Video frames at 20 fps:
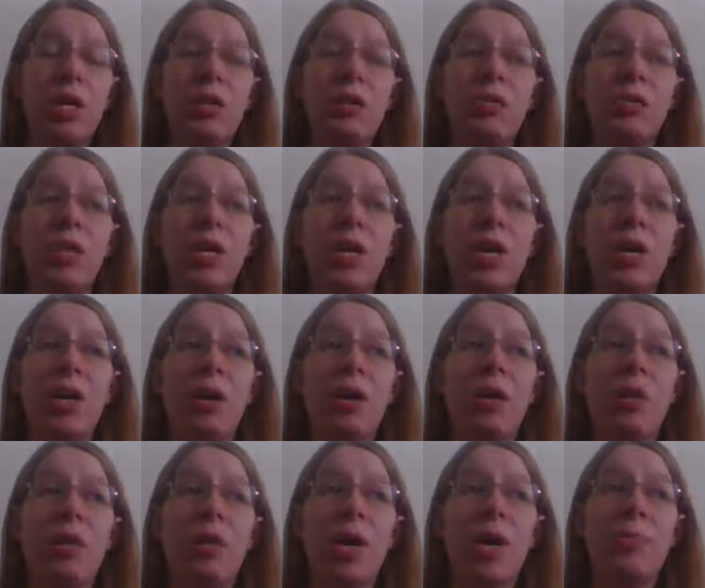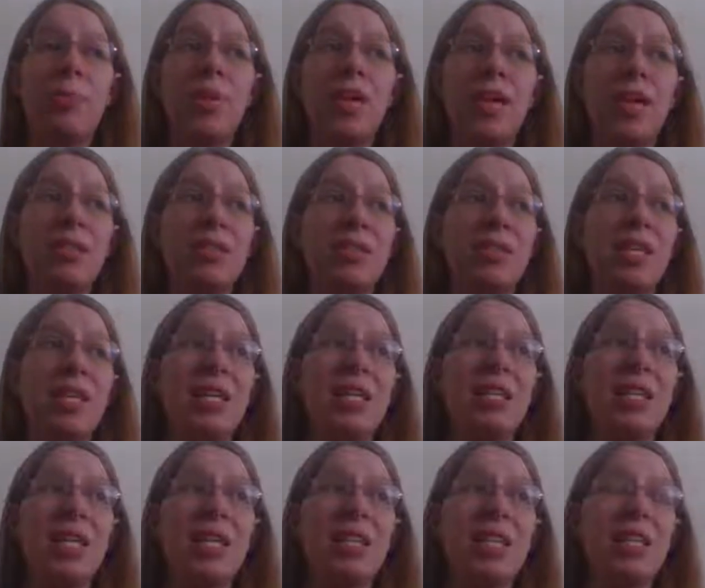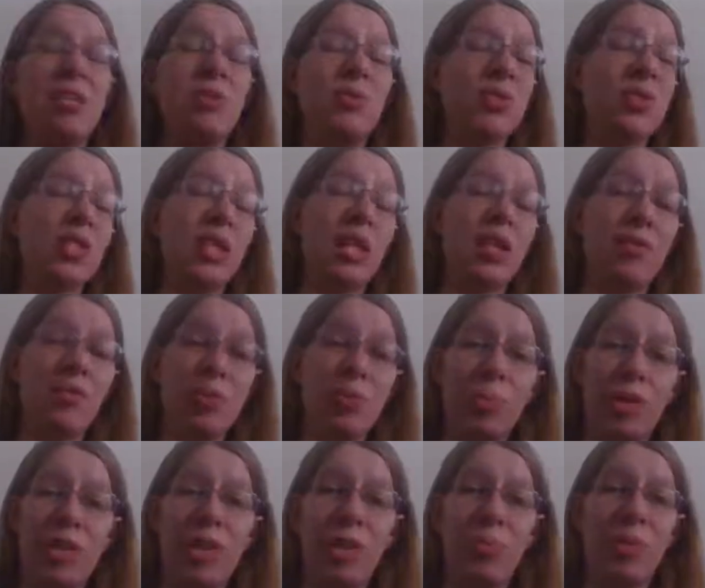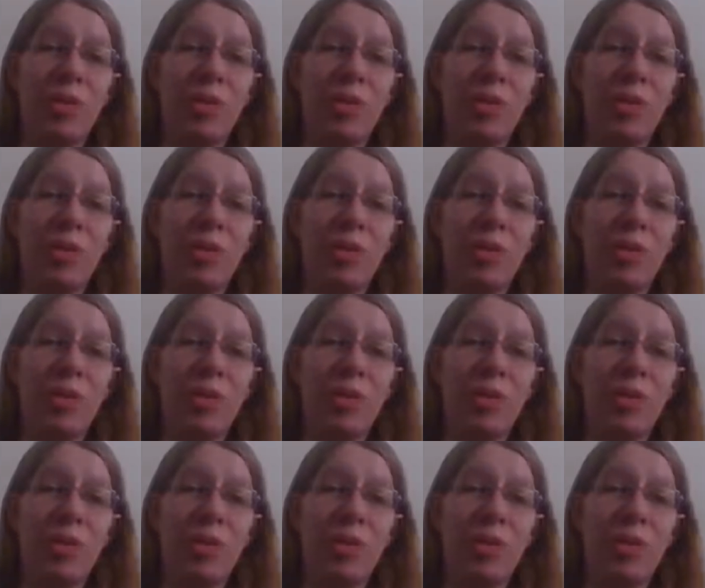So I'm not saying like they do this to everybody.